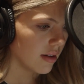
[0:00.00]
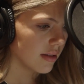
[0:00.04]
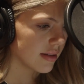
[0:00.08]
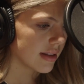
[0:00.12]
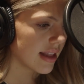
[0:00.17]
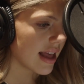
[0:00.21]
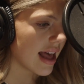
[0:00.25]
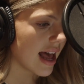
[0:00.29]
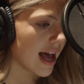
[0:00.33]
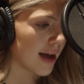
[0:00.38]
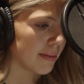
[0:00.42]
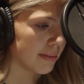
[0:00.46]

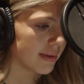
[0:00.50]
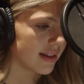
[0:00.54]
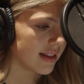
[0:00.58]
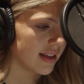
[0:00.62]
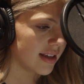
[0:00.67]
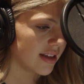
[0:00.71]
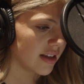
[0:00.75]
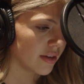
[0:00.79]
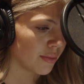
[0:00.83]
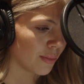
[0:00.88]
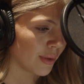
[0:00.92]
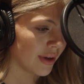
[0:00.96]
The
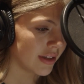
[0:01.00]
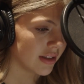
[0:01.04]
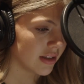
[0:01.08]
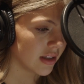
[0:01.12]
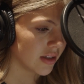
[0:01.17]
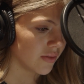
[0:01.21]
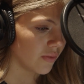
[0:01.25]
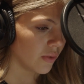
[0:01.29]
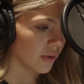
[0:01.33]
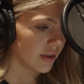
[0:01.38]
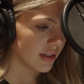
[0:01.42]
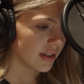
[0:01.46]
apathy in
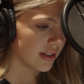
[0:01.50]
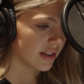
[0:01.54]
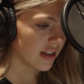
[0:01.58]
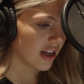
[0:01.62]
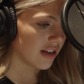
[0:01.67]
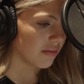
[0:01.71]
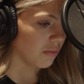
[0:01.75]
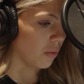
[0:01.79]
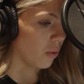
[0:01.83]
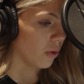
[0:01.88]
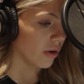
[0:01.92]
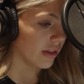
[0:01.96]
Rhys's voice
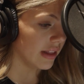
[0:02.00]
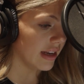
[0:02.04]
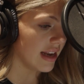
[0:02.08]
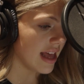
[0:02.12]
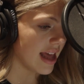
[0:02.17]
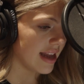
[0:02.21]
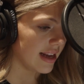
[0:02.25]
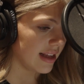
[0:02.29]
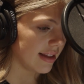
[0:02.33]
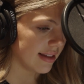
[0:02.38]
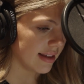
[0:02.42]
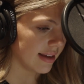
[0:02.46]
stung more than
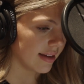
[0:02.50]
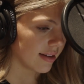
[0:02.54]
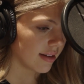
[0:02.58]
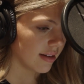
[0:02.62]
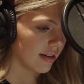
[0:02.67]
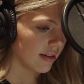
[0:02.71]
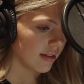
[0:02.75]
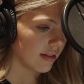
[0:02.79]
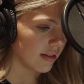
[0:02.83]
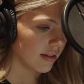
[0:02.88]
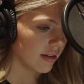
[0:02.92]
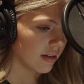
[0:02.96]
anything.
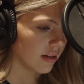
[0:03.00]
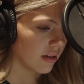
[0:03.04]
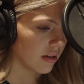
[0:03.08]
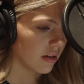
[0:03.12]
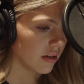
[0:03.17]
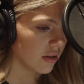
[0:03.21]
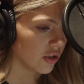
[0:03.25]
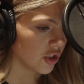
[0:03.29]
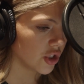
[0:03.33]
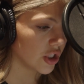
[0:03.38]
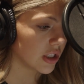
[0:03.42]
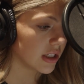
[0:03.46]

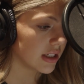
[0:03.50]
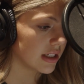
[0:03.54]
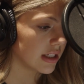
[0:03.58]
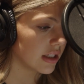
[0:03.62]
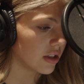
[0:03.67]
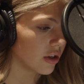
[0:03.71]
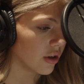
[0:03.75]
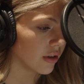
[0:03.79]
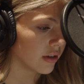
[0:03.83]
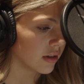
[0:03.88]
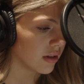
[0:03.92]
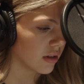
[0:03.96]
Trinity
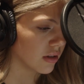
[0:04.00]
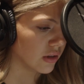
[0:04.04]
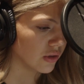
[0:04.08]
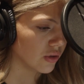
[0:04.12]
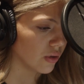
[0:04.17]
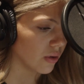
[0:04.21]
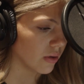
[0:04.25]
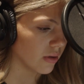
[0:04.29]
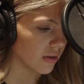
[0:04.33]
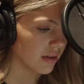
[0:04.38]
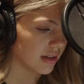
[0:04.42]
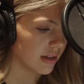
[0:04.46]
couldn't
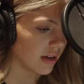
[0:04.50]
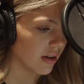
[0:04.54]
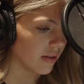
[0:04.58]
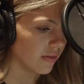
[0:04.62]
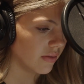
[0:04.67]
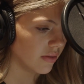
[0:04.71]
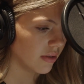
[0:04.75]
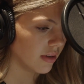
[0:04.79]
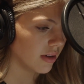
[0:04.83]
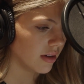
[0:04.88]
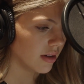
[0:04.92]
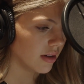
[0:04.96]
control
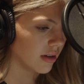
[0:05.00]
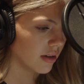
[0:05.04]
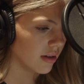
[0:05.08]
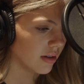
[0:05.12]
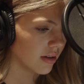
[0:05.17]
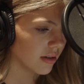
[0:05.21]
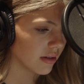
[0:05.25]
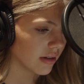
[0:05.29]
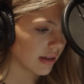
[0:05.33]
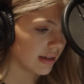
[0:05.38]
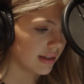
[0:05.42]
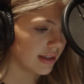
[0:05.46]
herself.
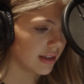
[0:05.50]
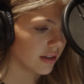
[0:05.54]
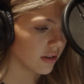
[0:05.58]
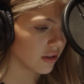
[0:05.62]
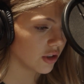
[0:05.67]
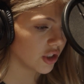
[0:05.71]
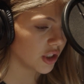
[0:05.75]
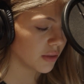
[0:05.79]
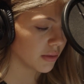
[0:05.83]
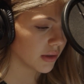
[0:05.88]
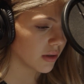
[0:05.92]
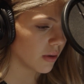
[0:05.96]
The
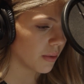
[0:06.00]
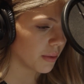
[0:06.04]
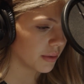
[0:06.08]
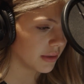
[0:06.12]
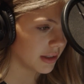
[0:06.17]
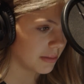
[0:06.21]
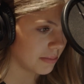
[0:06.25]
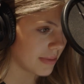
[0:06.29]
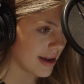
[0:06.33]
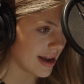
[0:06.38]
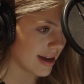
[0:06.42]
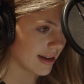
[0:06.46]
tears she was
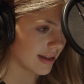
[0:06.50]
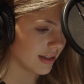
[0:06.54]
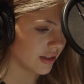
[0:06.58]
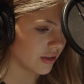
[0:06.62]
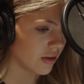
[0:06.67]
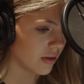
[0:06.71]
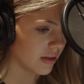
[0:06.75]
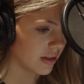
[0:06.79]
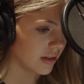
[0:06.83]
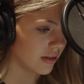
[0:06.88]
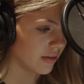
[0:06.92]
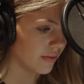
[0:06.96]
holding back
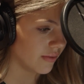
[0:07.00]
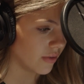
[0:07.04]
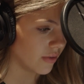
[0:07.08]
started to